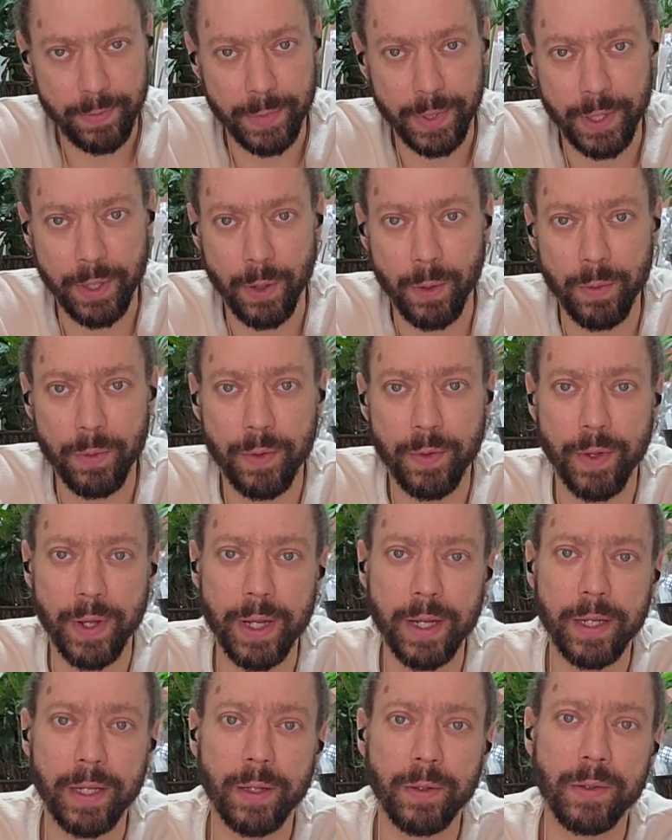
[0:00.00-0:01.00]
Don't
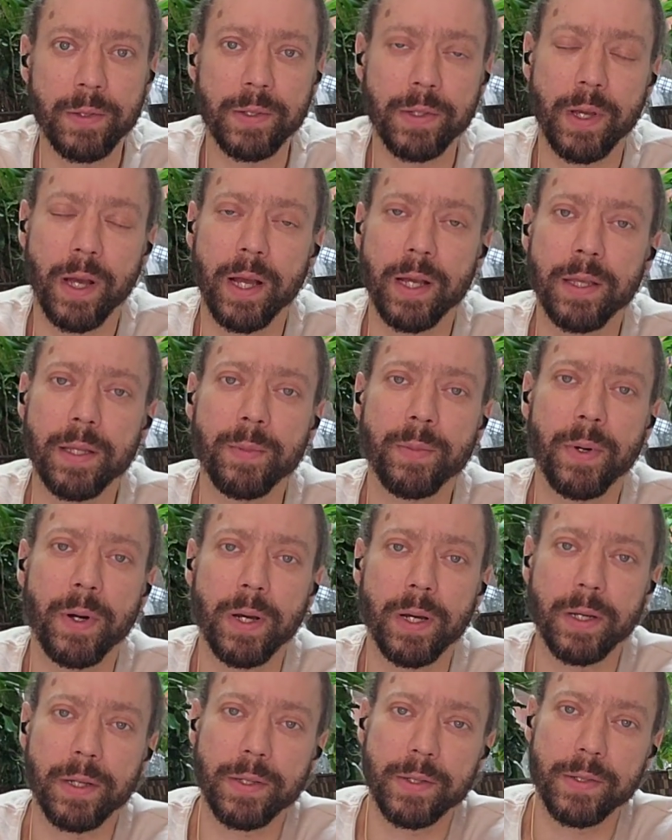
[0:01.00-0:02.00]
think outside the
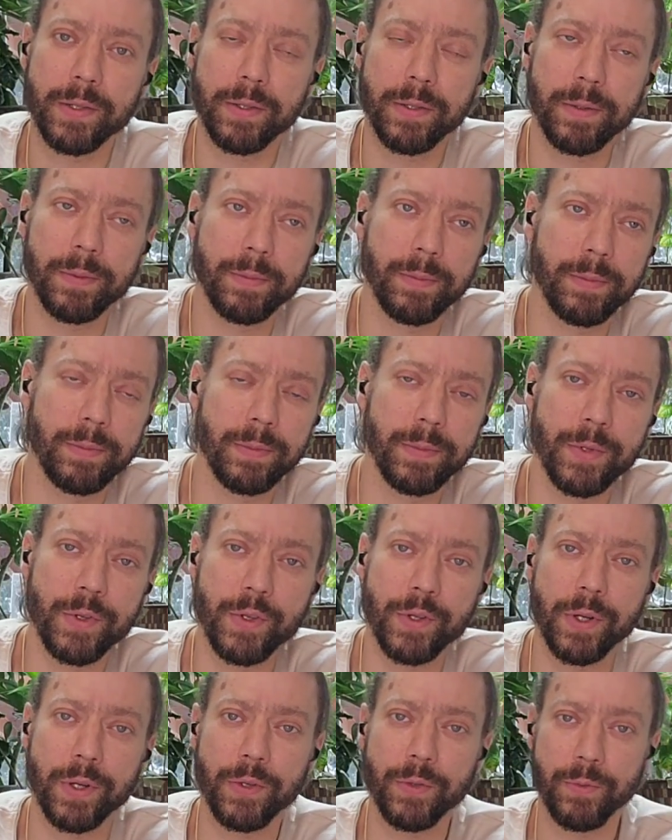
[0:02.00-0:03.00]
box.
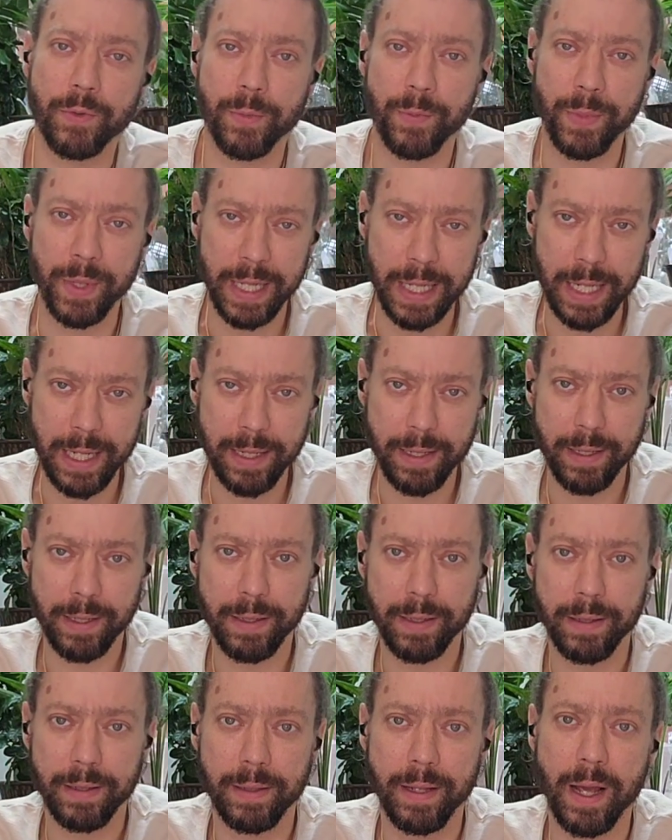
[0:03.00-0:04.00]
Just repeat
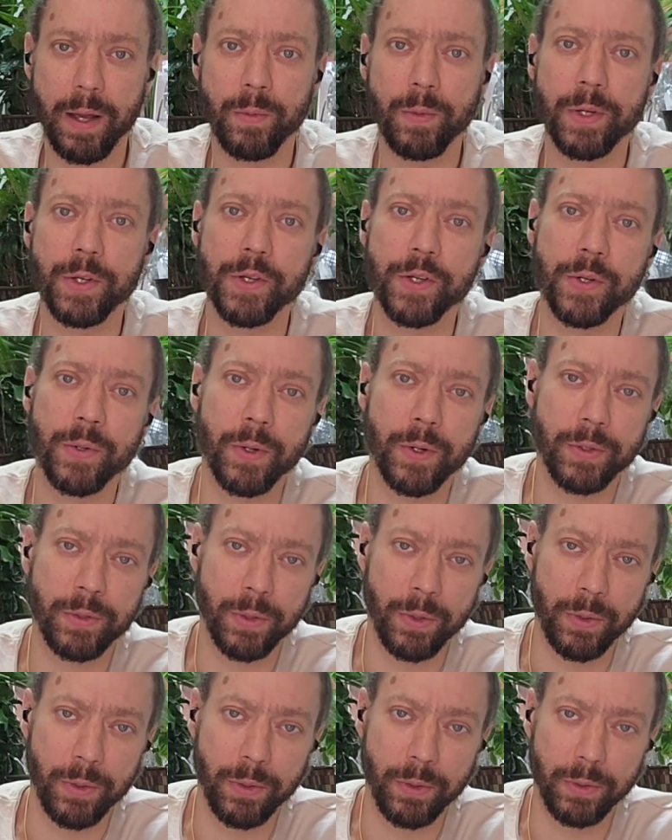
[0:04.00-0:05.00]
that which you are
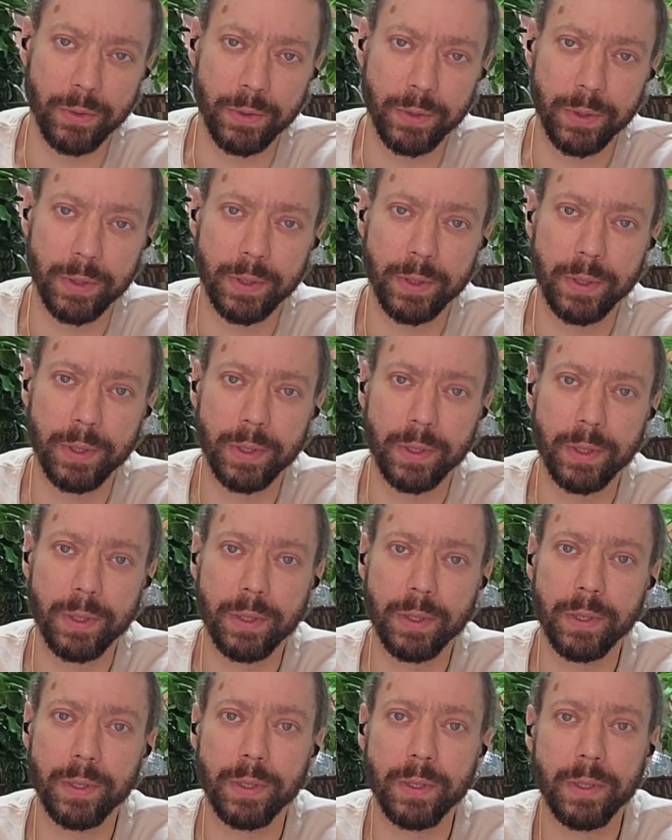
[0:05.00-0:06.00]
told.
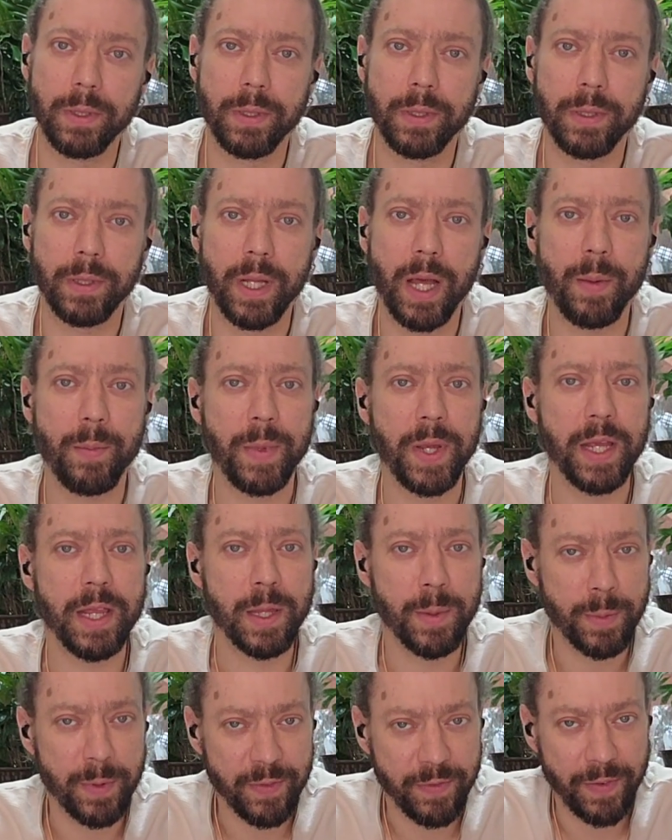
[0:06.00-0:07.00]
let me,
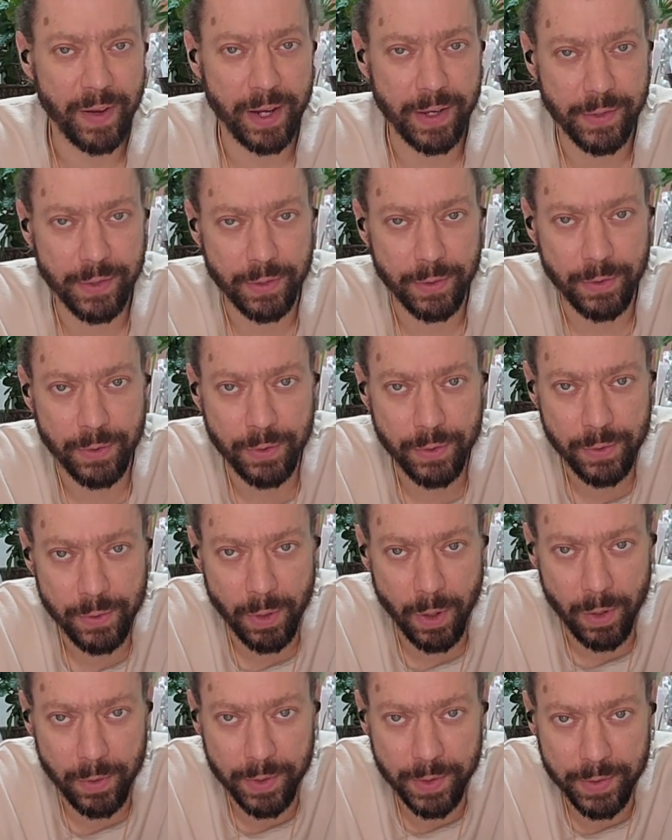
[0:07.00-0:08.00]
the professor, do
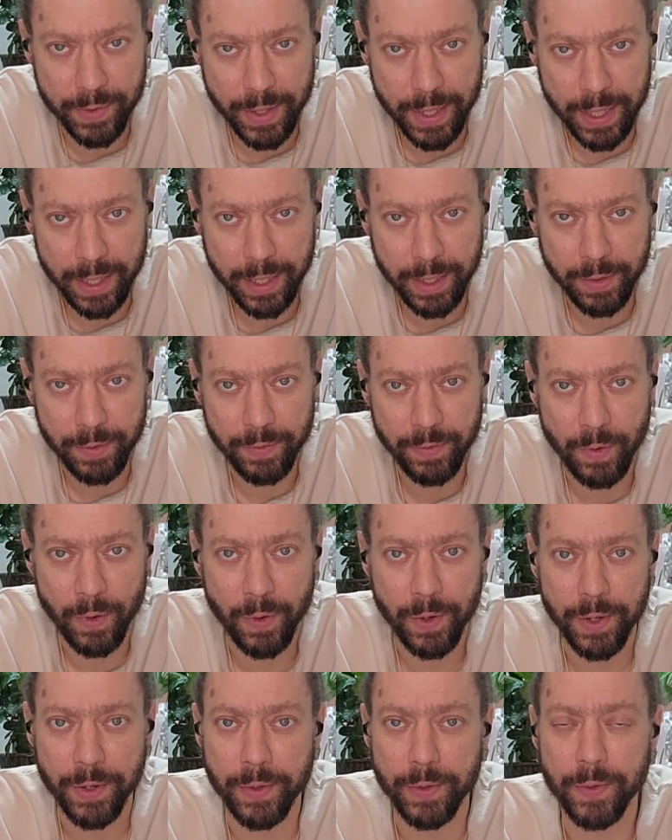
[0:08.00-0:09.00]
all the thinking
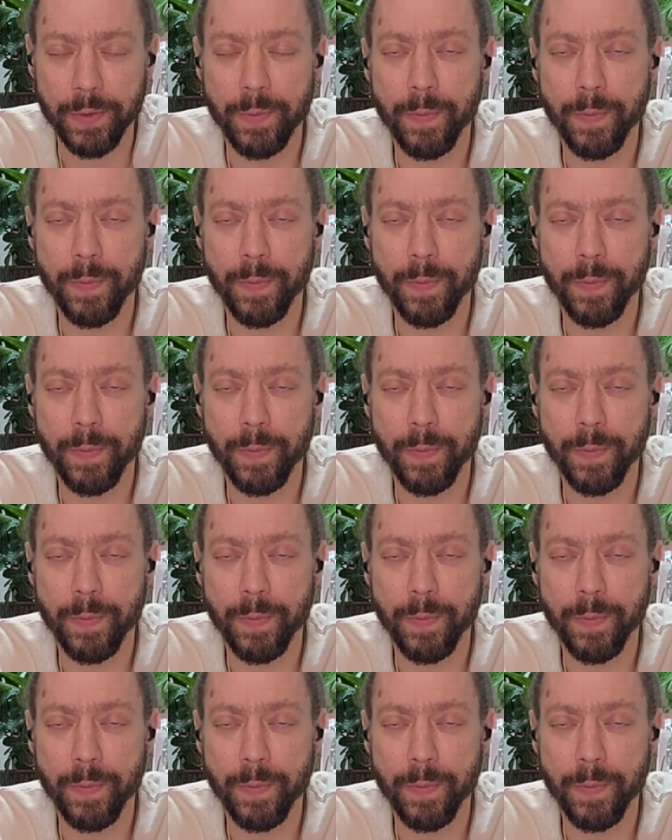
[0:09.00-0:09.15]
for you.